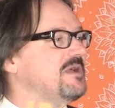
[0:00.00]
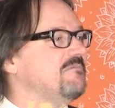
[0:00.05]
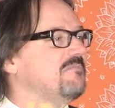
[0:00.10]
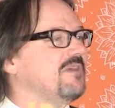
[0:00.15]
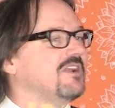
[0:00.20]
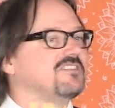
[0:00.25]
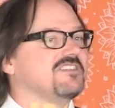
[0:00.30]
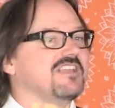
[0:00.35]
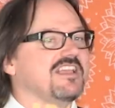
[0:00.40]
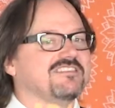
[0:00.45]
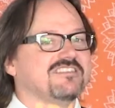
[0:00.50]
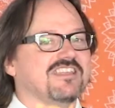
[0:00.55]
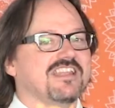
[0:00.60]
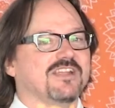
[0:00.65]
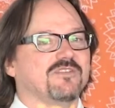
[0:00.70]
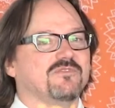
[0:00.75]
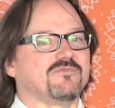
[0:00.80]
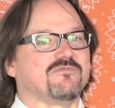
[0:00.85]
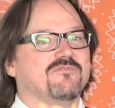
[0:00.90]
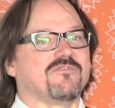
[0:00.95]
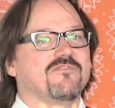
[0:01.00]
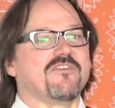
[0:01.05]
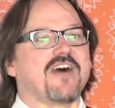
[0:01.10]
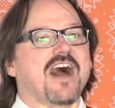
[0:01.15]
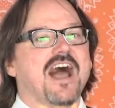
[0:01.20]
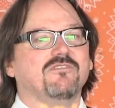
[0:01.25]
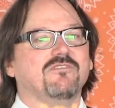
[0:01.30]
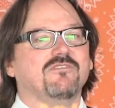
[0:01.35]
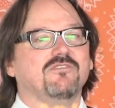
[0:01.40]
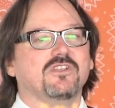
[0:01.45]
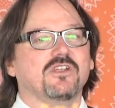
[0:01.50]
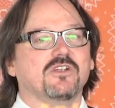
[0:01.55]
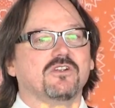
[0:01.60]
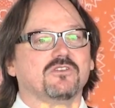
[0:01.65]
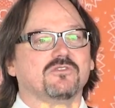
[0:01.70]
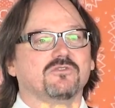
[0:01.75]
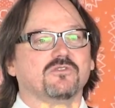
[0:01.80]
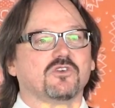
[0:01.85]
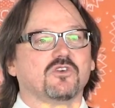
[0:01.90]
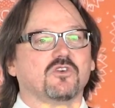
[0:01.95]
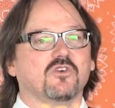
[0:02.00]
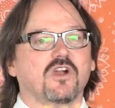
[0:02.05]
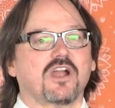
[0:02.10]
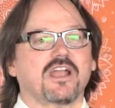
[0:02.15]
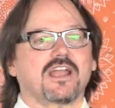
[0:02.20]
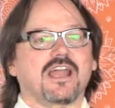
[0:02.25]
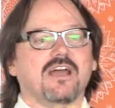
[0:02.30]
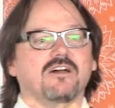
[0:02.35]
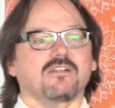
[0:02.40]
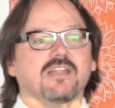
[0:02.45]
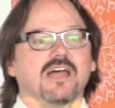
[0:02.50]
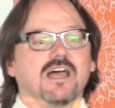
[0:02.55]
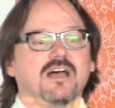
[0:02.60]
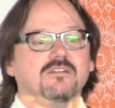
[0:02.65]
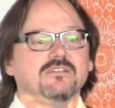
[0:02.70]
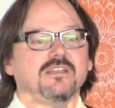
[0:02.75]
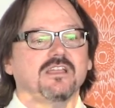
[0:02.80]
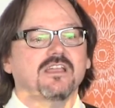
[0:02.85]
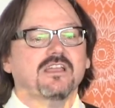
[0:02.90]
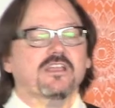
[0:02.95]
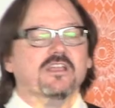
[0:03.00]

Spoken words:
much less the next 5 years, for crying out loud.